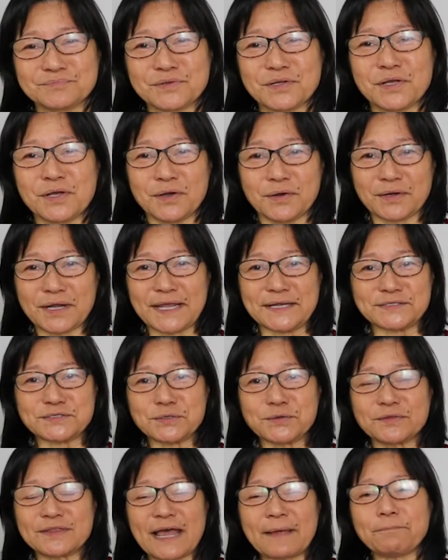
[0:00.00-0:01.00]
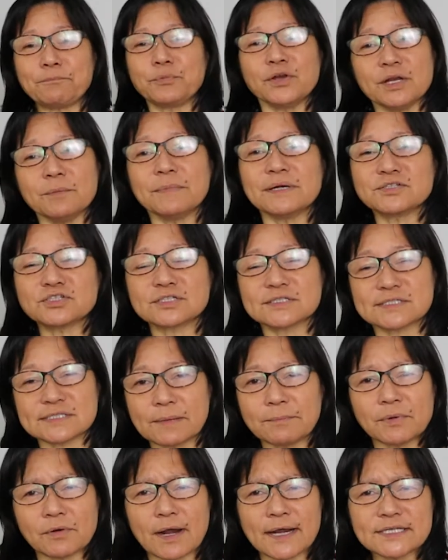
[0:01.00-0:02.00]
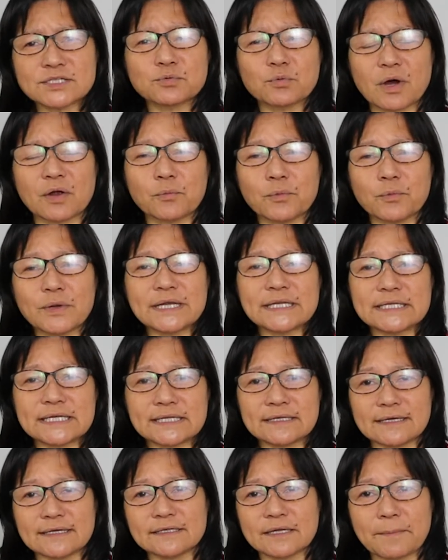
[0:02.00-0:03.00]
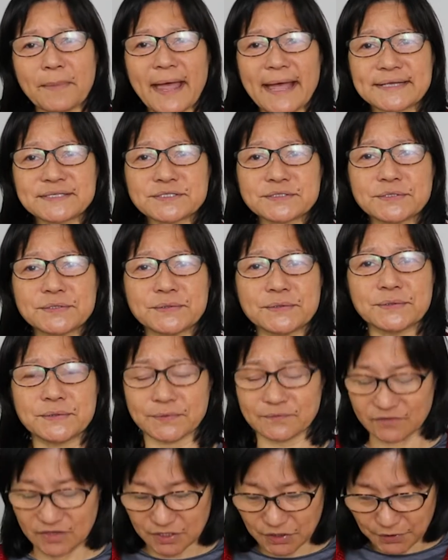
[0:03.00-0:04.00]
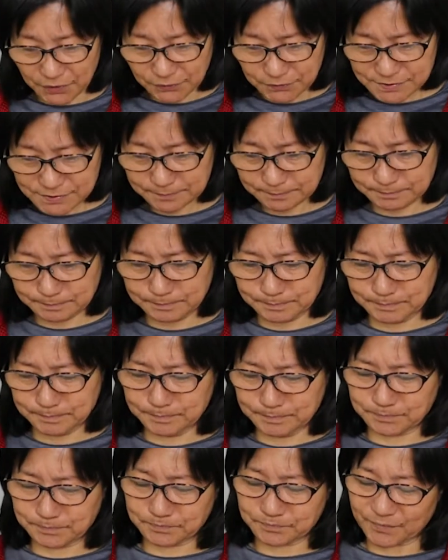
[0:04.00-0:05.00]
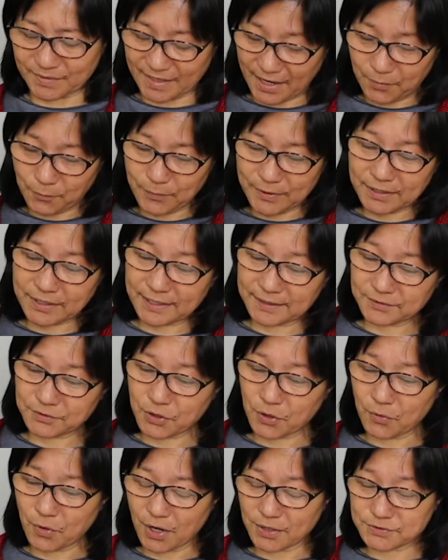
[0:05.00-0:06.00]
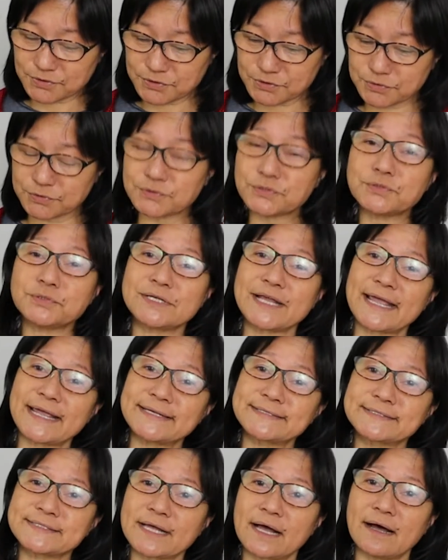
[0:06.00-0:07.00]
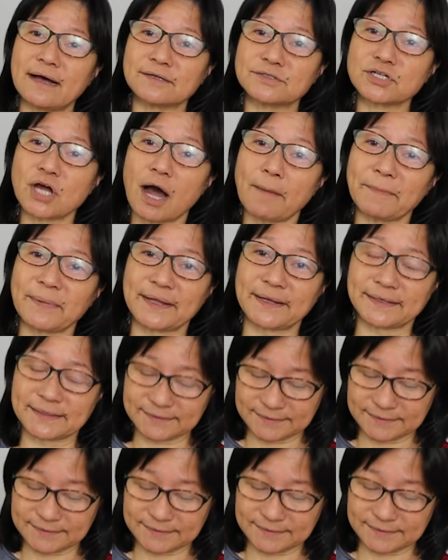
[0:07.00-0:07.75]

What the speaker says: Okay, so that pretty much summarized what we did in the past two videos. Now we can go on to today's topic.